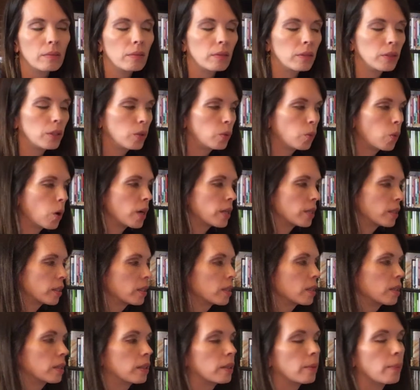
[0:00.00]
You want
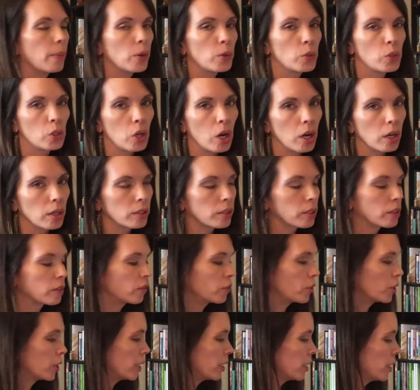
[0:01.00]
the most toxic
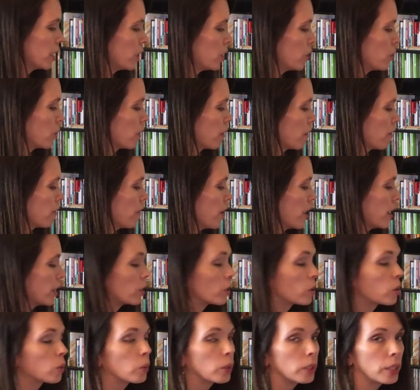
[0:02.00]
free that you can find.
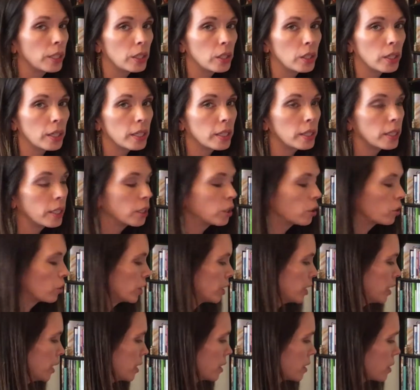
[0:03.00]
So really look at the
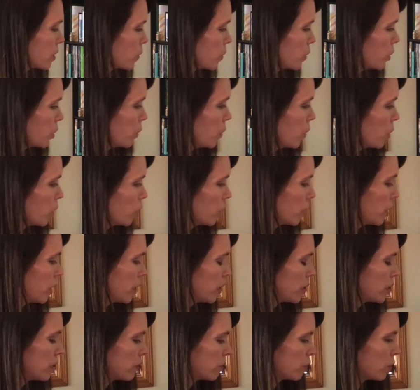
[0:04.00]
ingredients when you are looking
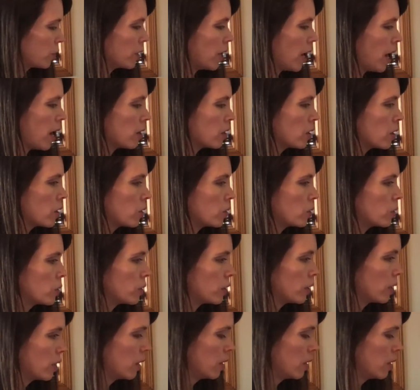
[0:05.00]
at different aloes